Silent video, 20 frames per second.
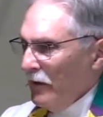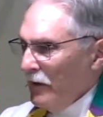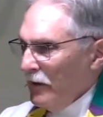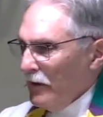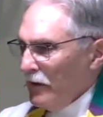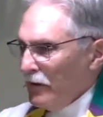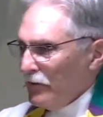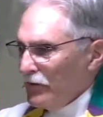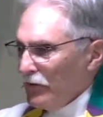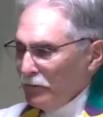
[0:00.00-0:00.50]

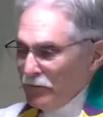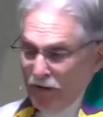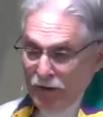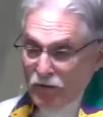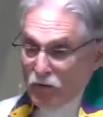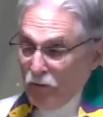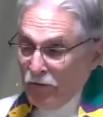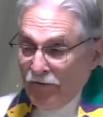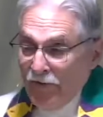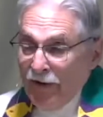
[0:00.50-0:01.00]
Uh,
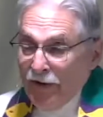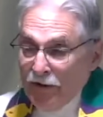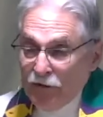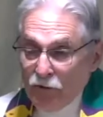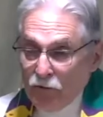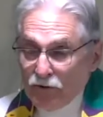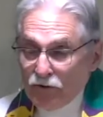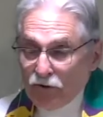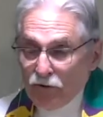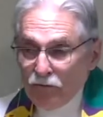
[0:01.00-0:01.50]
sometimes we
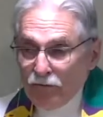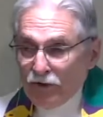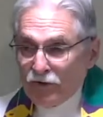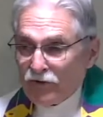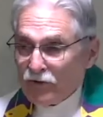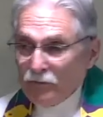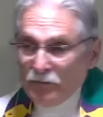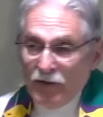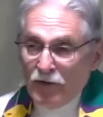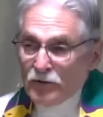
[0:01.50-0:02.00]
value it too much,
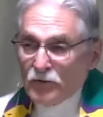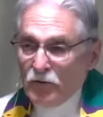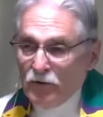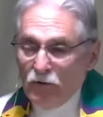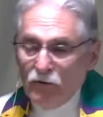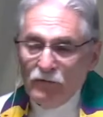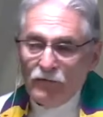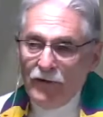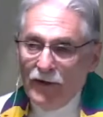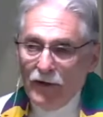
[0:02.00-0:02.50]
sometimes we
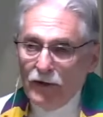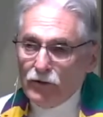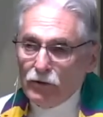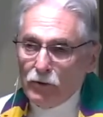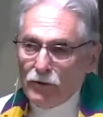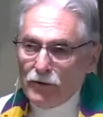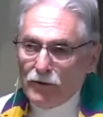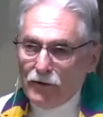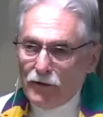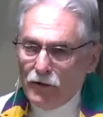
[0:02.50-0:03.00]
don't value
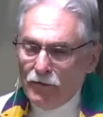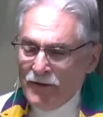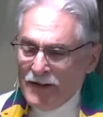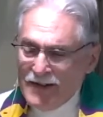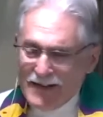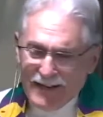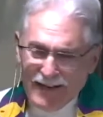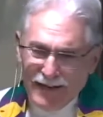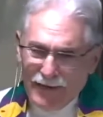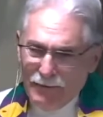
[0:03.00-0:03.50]
it enough.
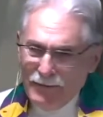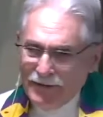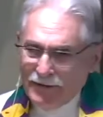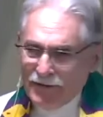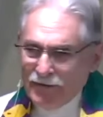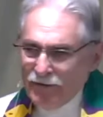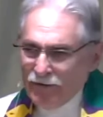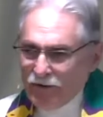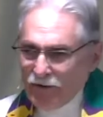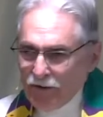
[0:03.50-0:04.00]
Now, let me
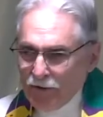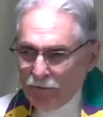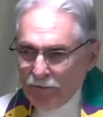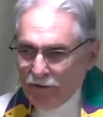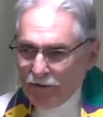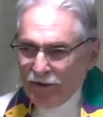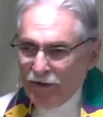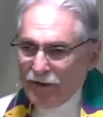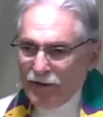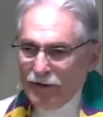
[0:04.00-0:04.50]
tell you
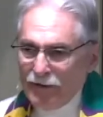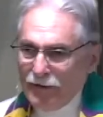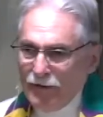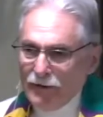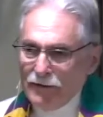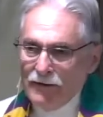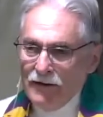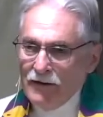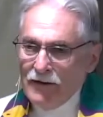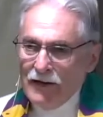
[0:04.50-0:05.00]
something that I,
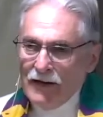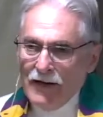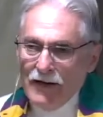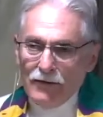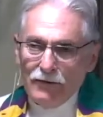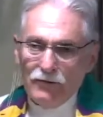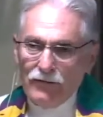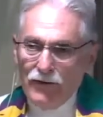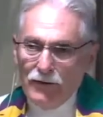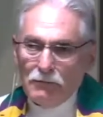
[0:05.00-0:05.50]
I
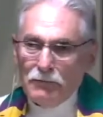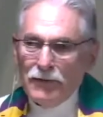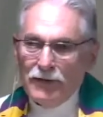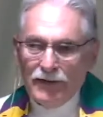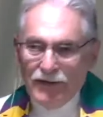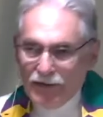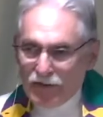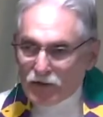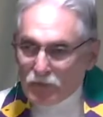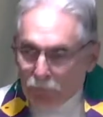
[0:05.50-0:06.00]
I don't think
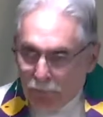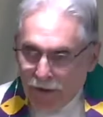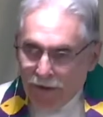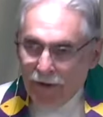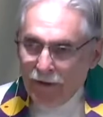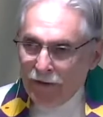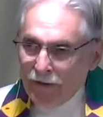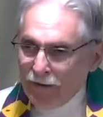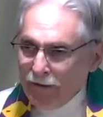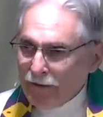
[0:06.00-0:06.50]
money is
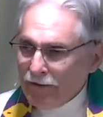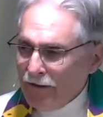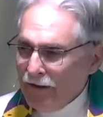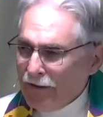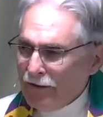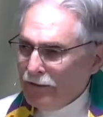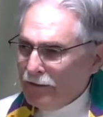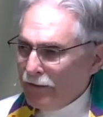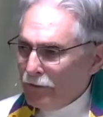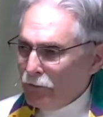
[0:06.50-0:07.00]
bad.
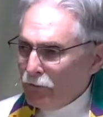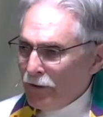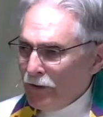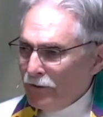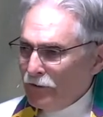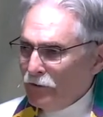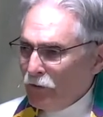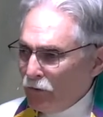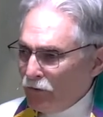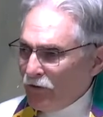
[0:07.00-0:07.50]
I, I,
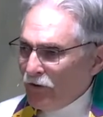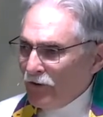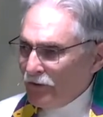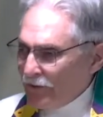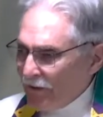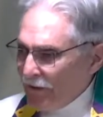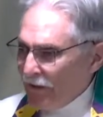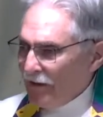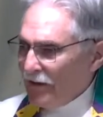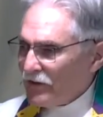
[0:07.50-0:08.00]
really don't think
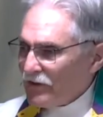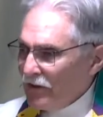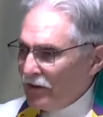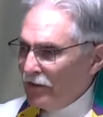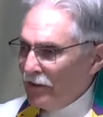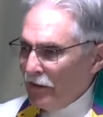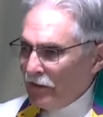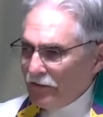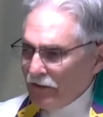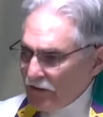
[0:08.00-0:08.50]
that it has
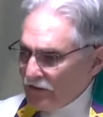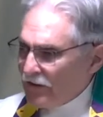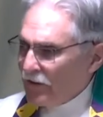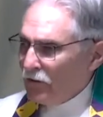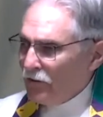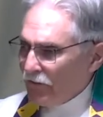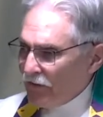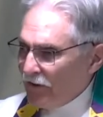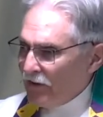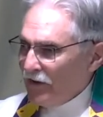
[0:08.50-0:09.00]
any ethics. I
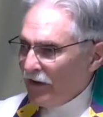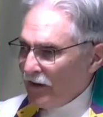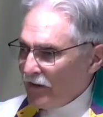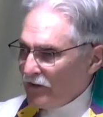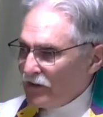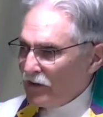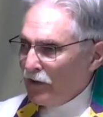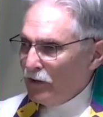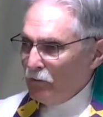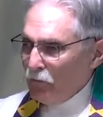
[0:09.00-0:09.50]
don't think it
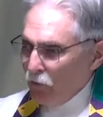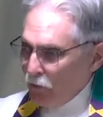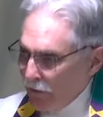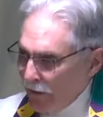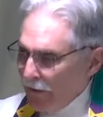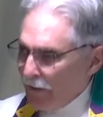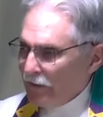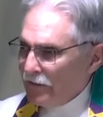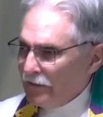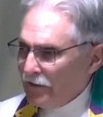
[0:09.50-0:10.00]
has any
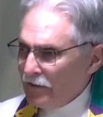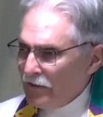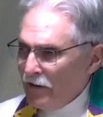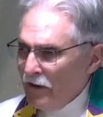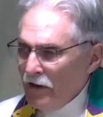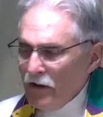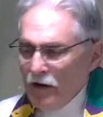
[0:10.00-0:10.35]
morality.